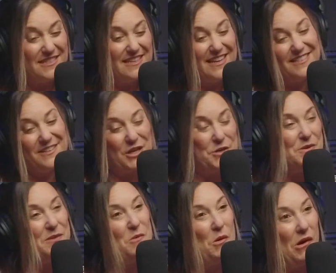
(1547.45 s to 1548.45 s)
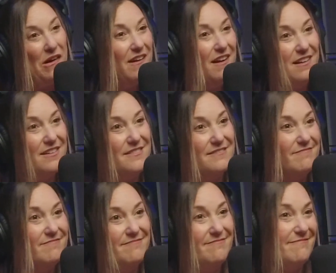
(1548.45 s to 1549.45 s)
and get to know me more, I'll
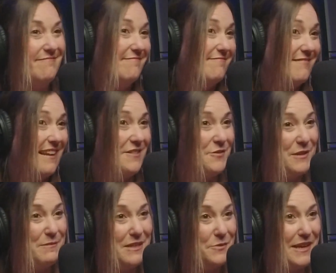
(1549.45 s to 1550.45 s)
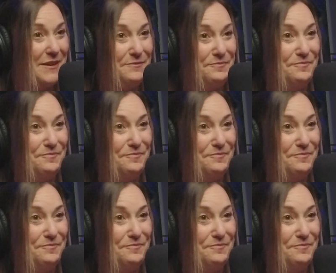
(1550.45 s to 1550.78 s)
answer them next week.